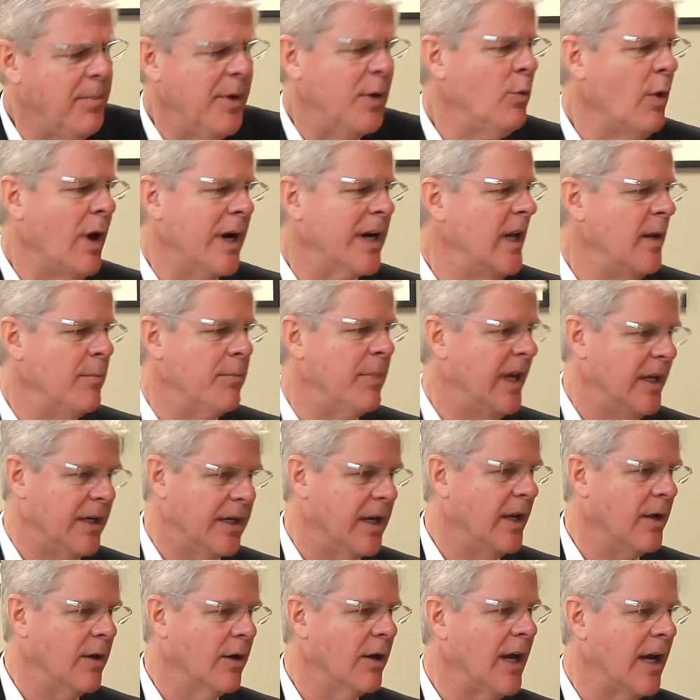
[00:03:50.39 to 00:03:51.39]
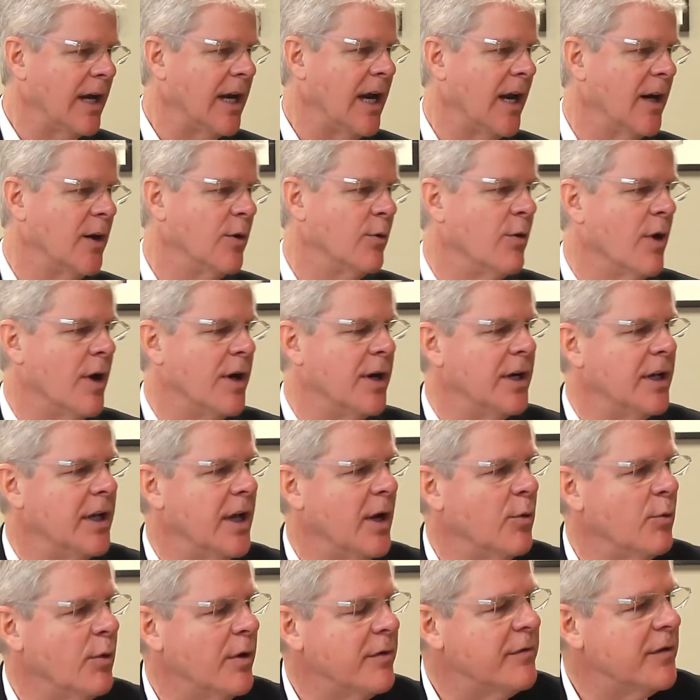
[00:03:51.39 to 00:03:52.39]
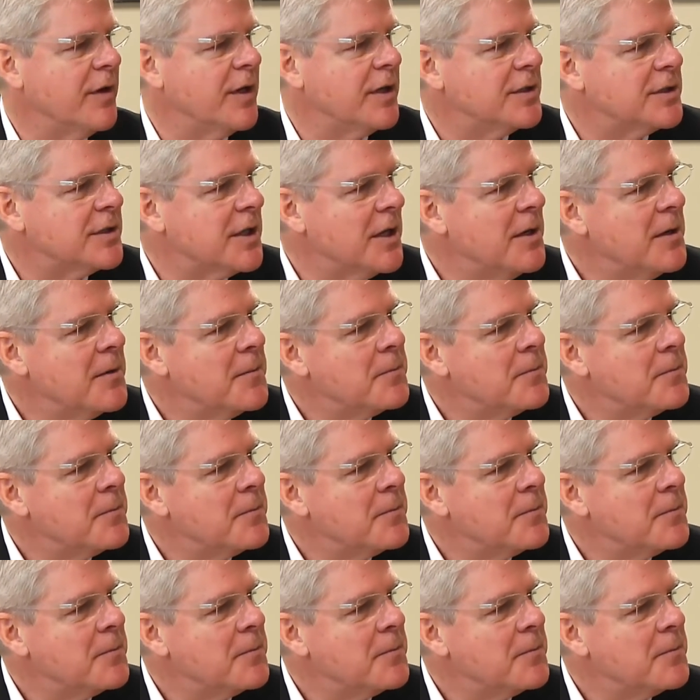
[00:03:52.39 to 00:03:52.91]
It wasn't any big deal. I got it running again when we finished.